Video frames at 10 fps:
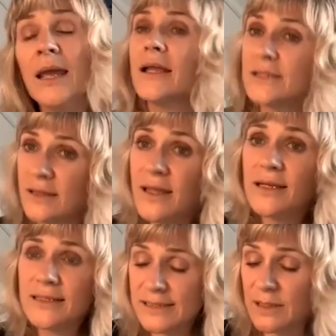And so
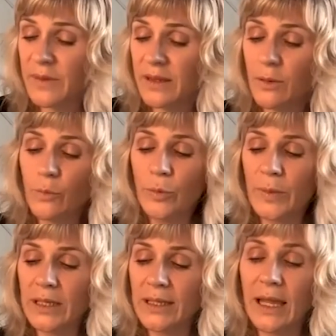that is something that will
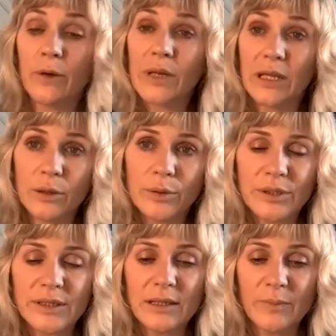be now
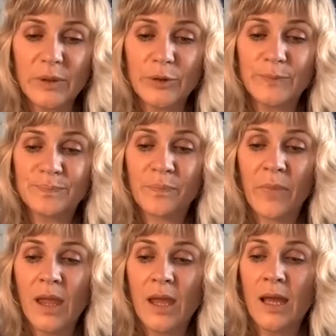included in the bill.
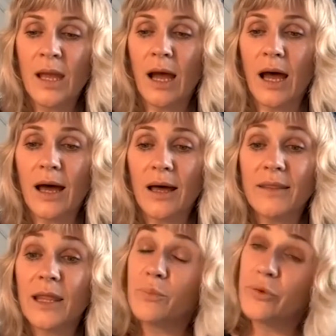
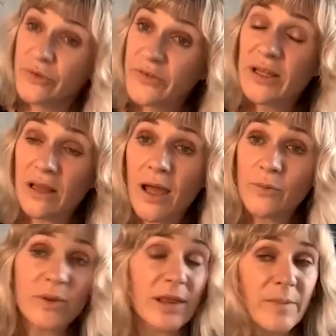That puts us in line
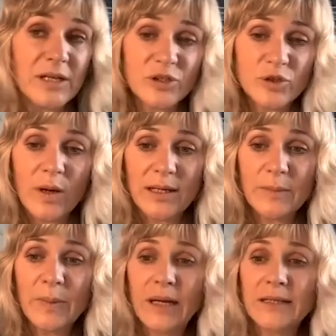with our major trading
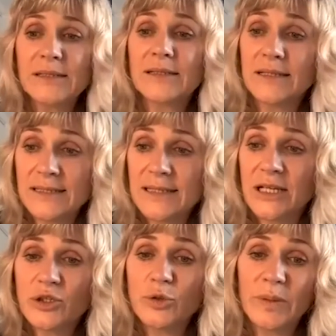partners and
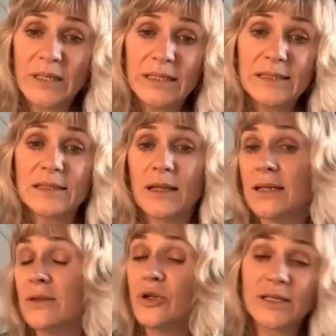international peers
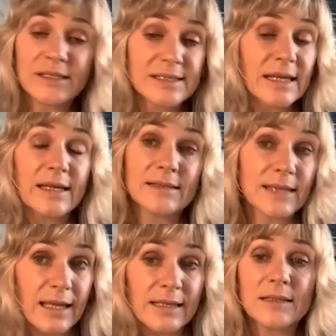like the United States,
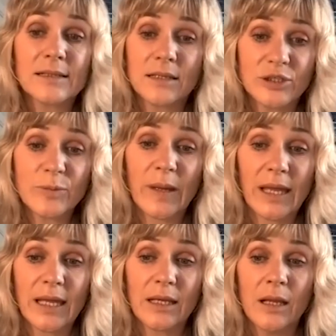Canada, and
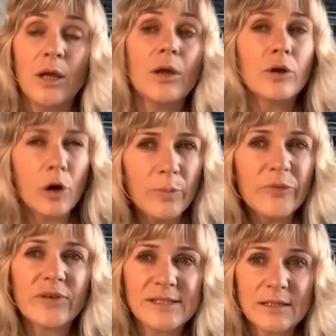Japan, and
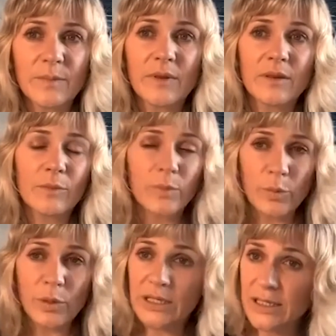obviously something that we
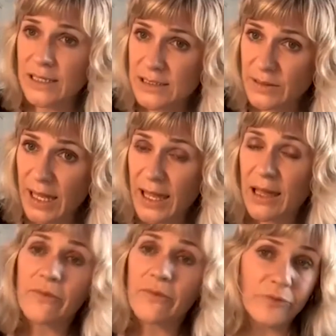really need to
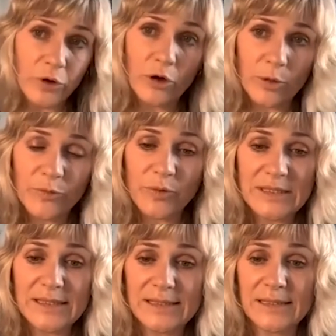have for
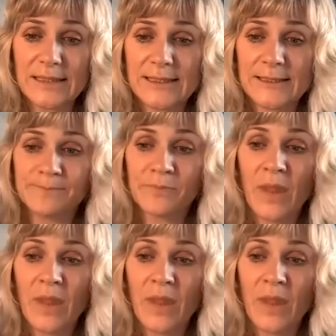COP26.